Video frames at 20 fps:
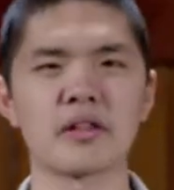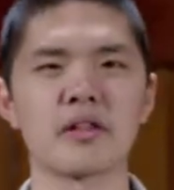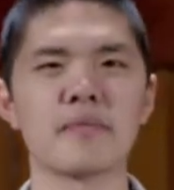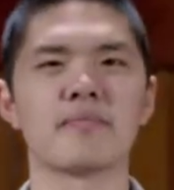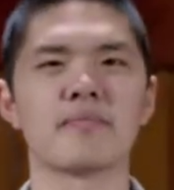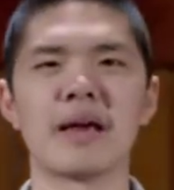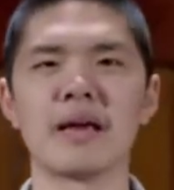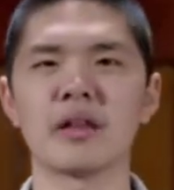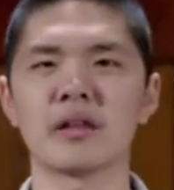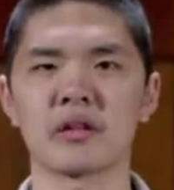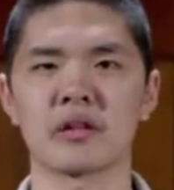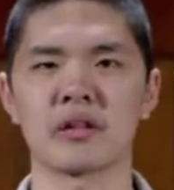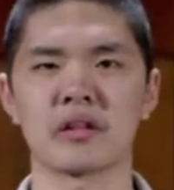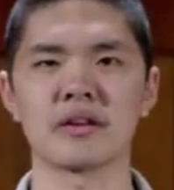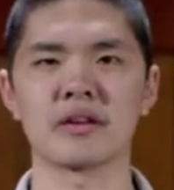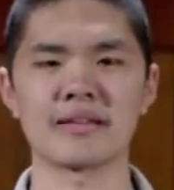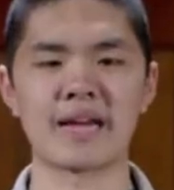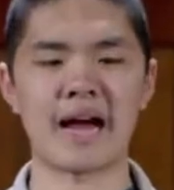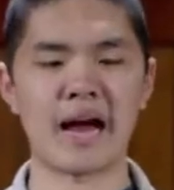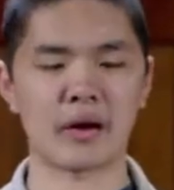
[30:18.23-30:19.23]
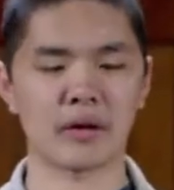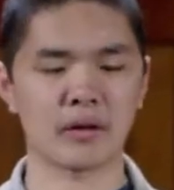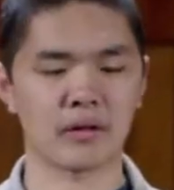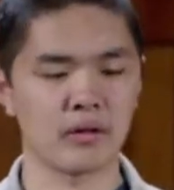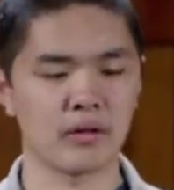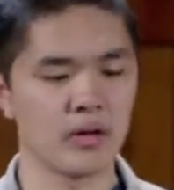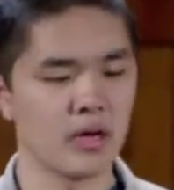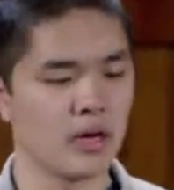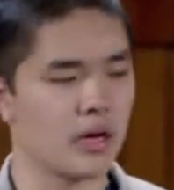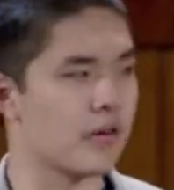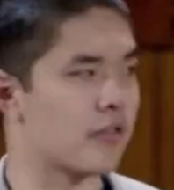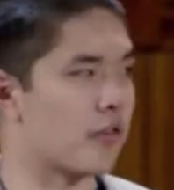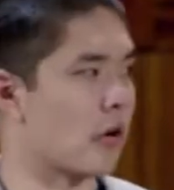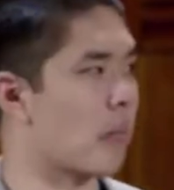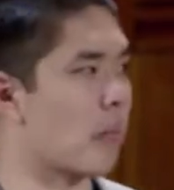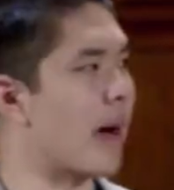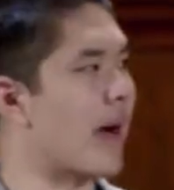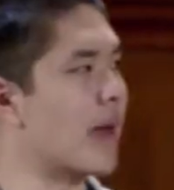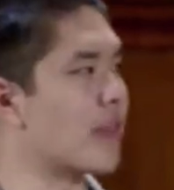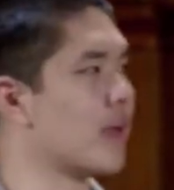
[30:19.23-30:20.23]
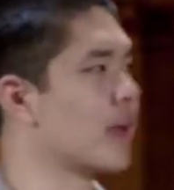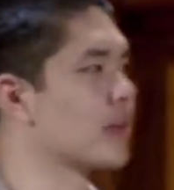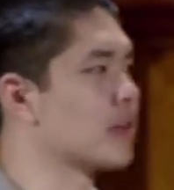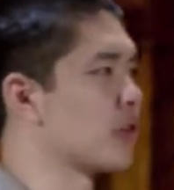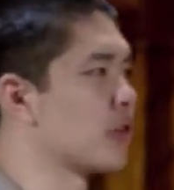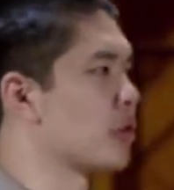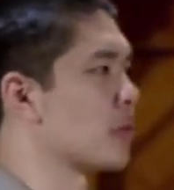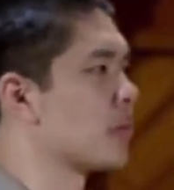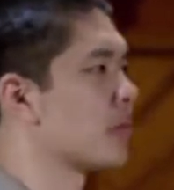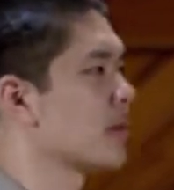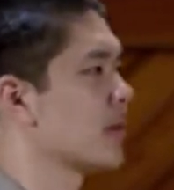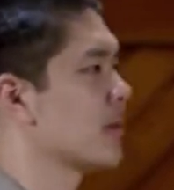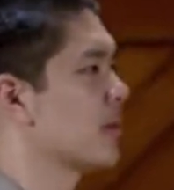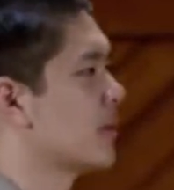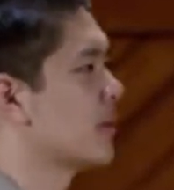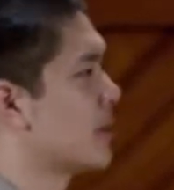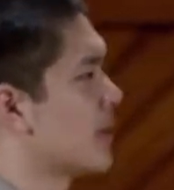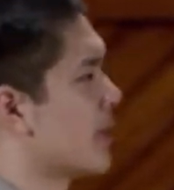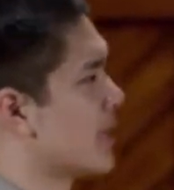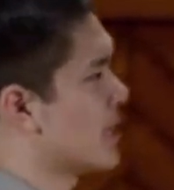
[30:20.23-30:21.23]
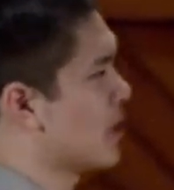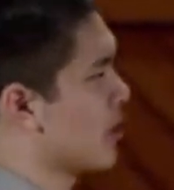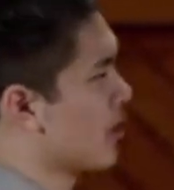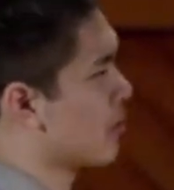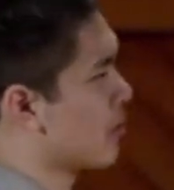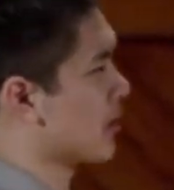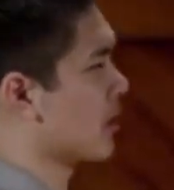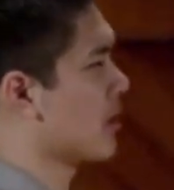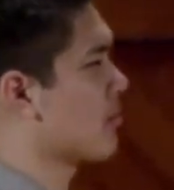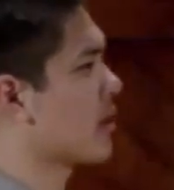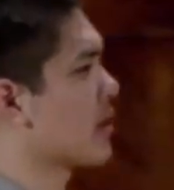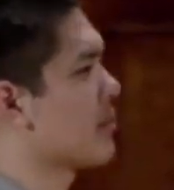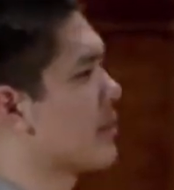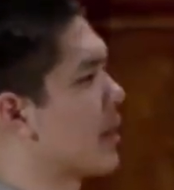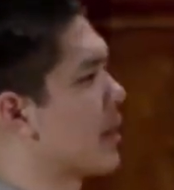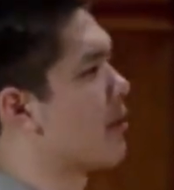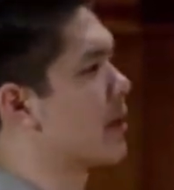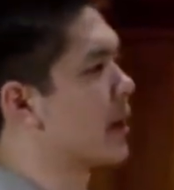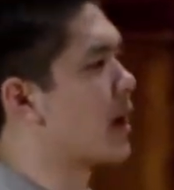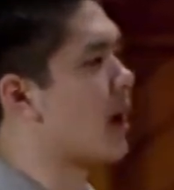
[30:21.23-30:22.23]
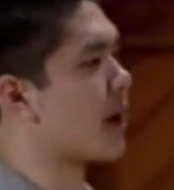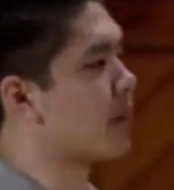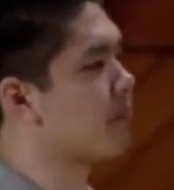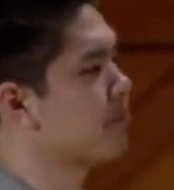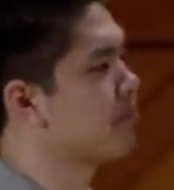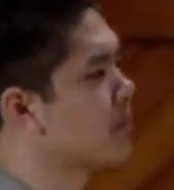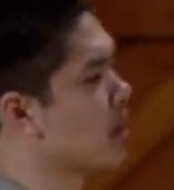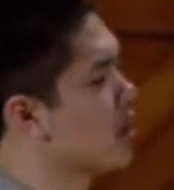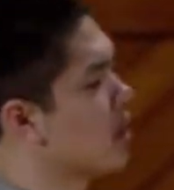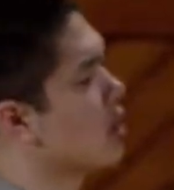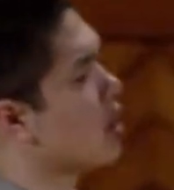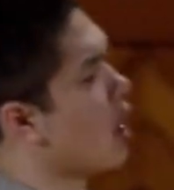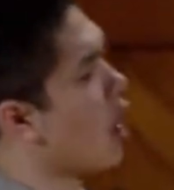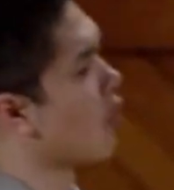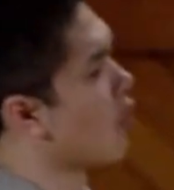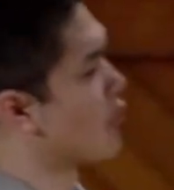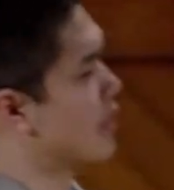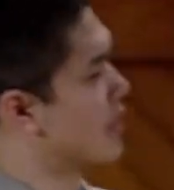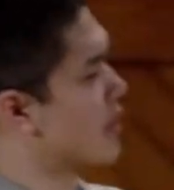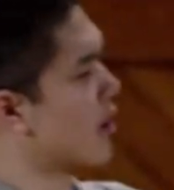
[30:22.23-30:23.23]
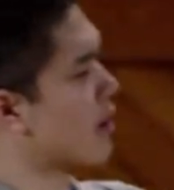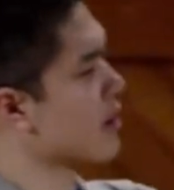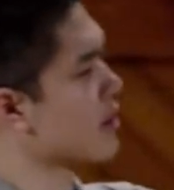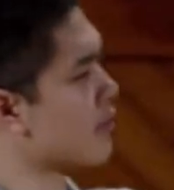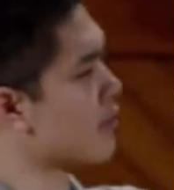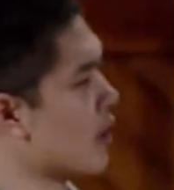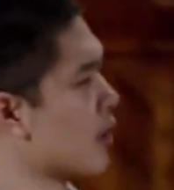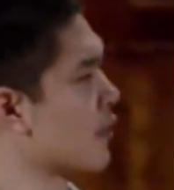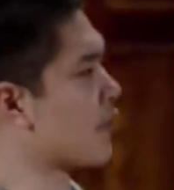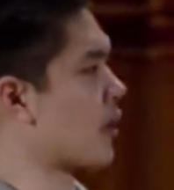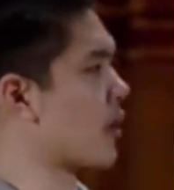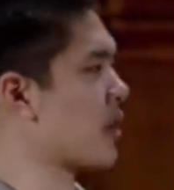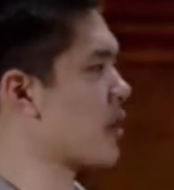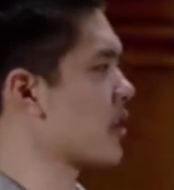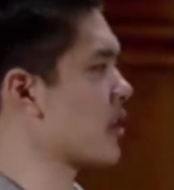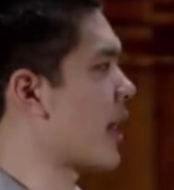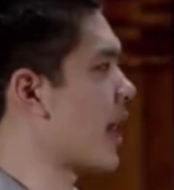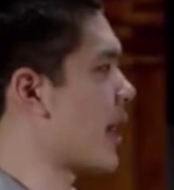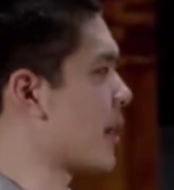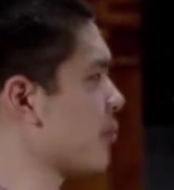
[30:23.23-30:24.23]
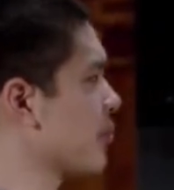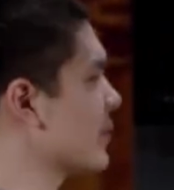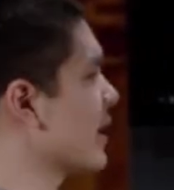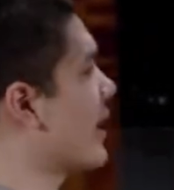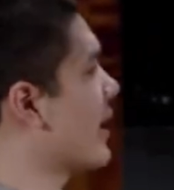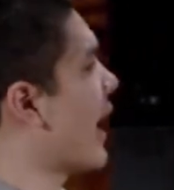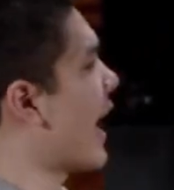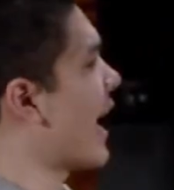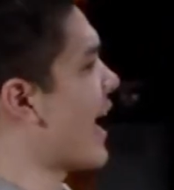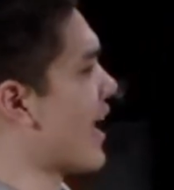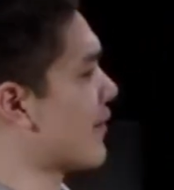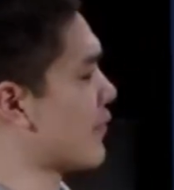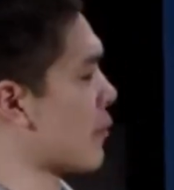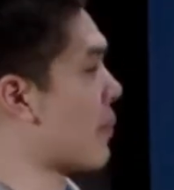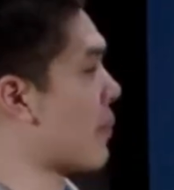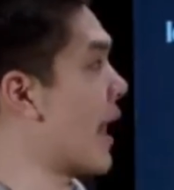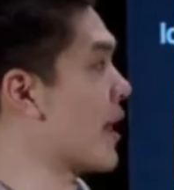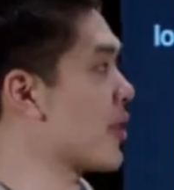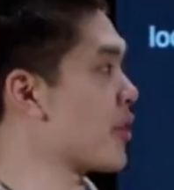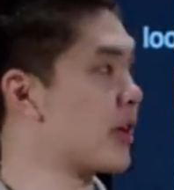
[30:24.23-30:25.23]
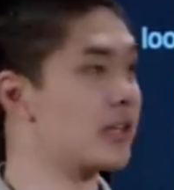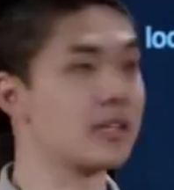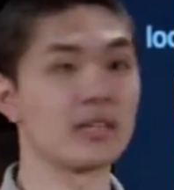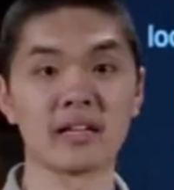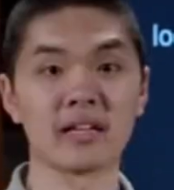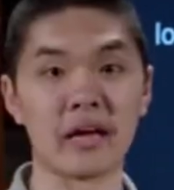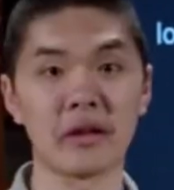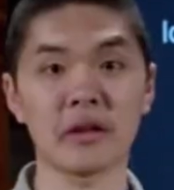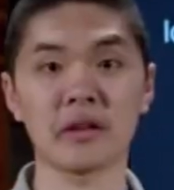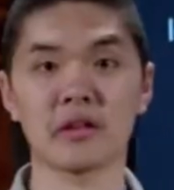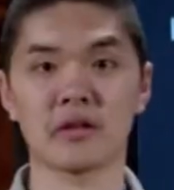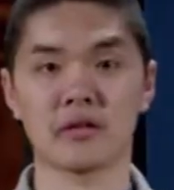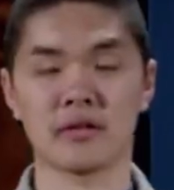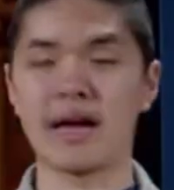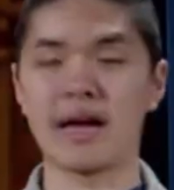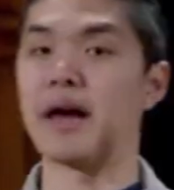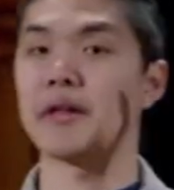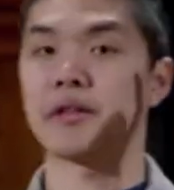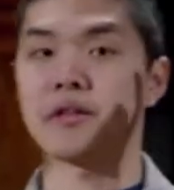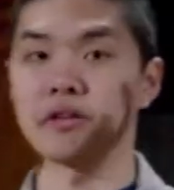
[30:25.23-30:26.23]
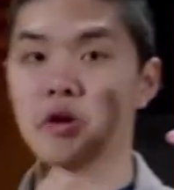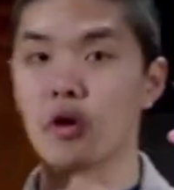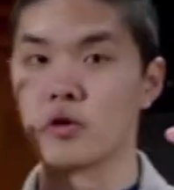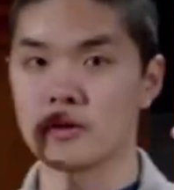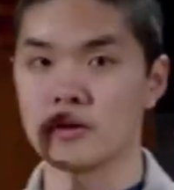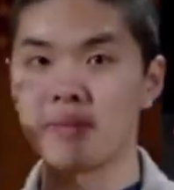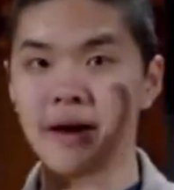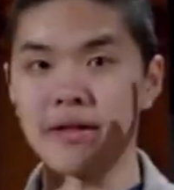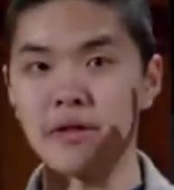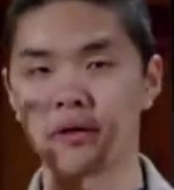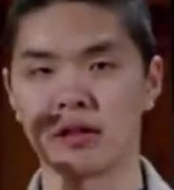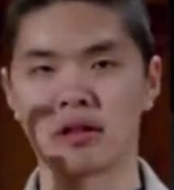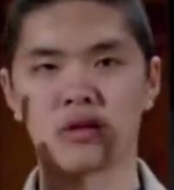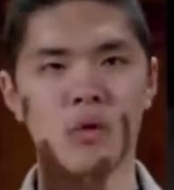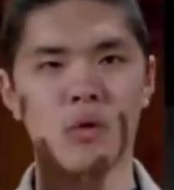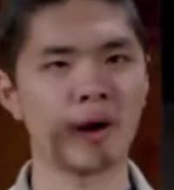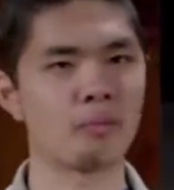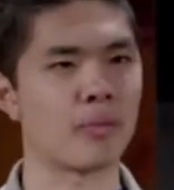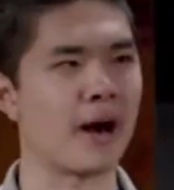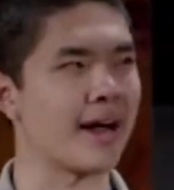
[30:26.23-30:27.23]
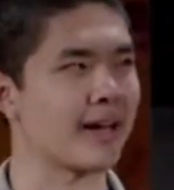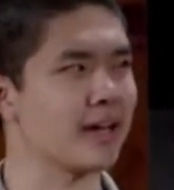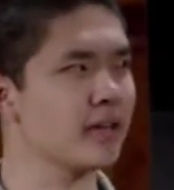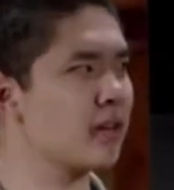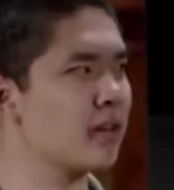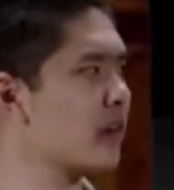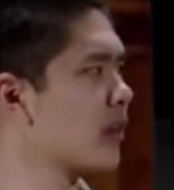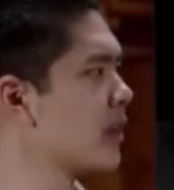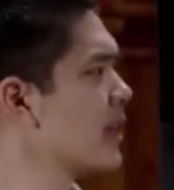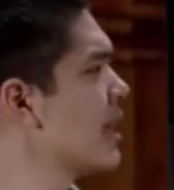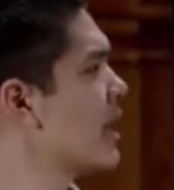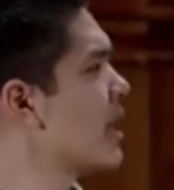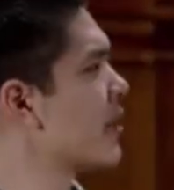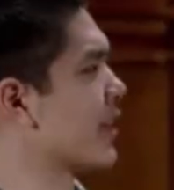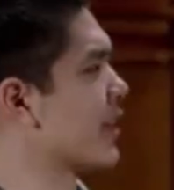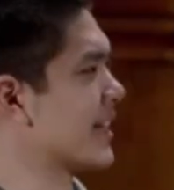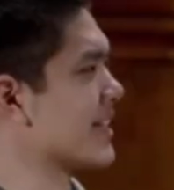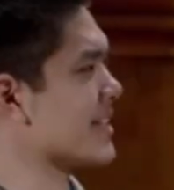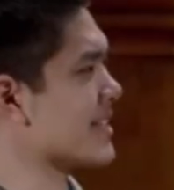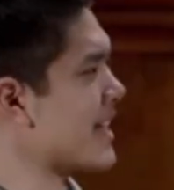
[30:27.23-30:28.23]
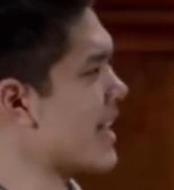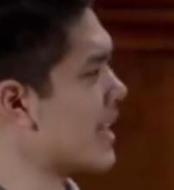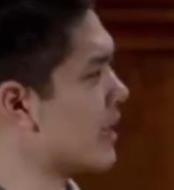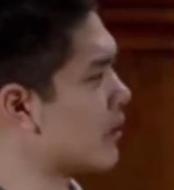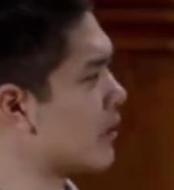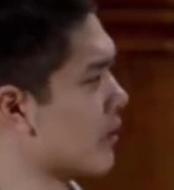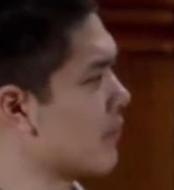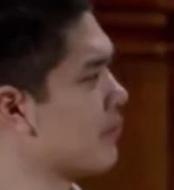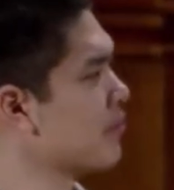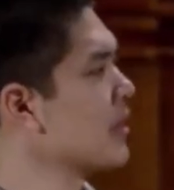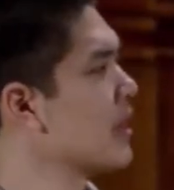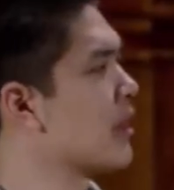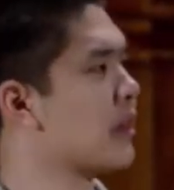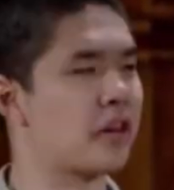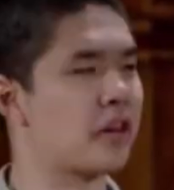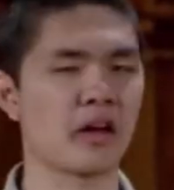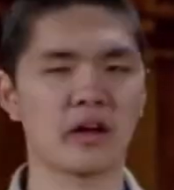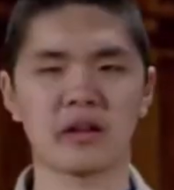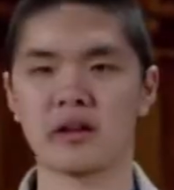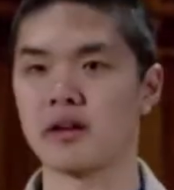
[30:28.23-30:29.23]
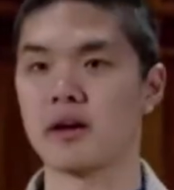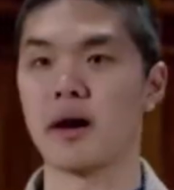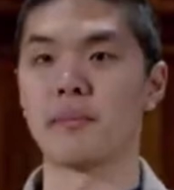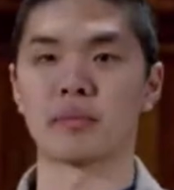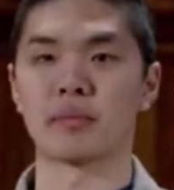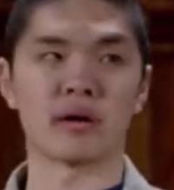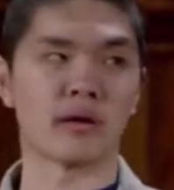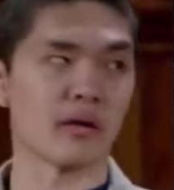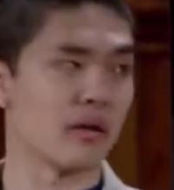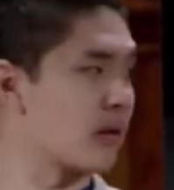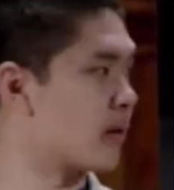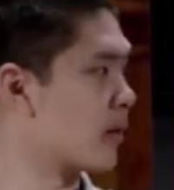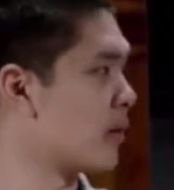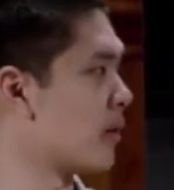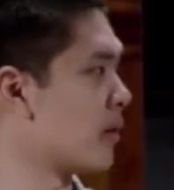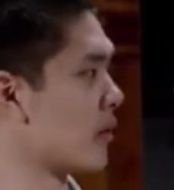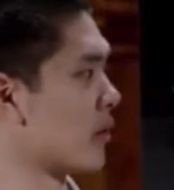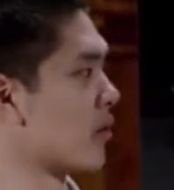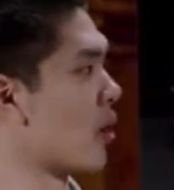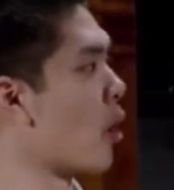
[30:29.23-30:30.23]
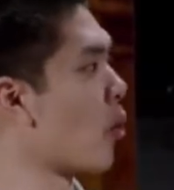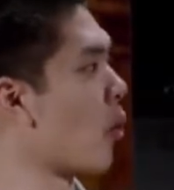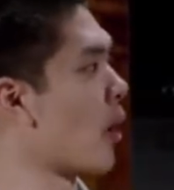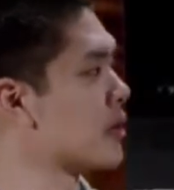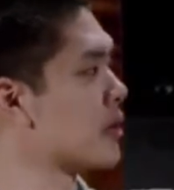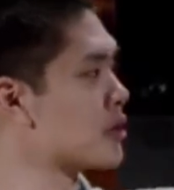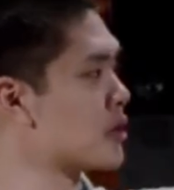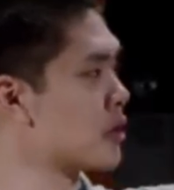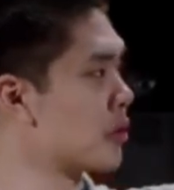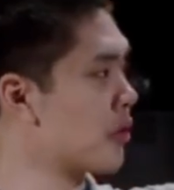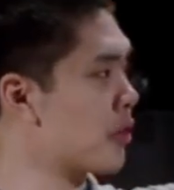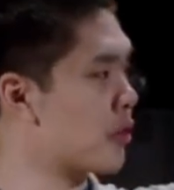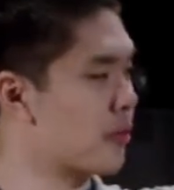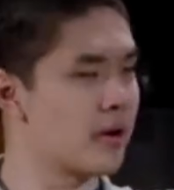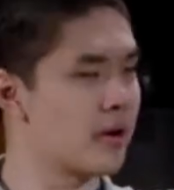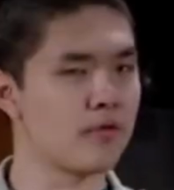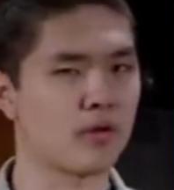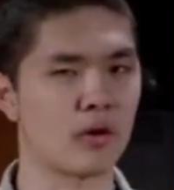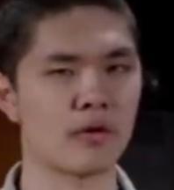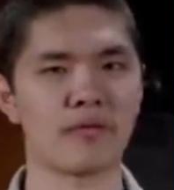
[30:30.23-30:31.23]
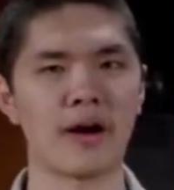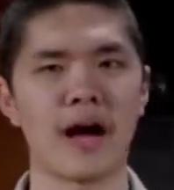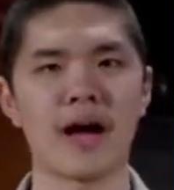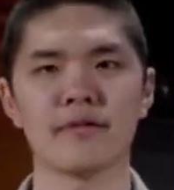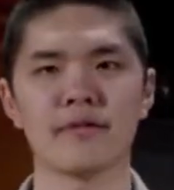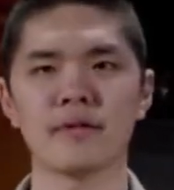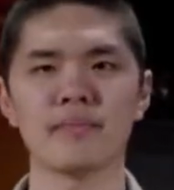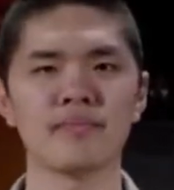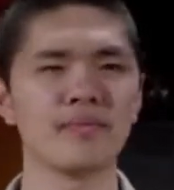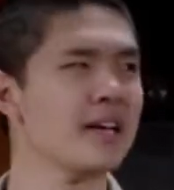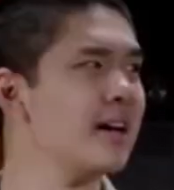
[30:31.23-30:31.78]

the basic syntax for a Python loop. And here's what seems to be going on. Over here on the very first line, I have a Python list, as denoted by those square brackets, that contains 6 numbers, 0, 1, 2, 3, 4, 5.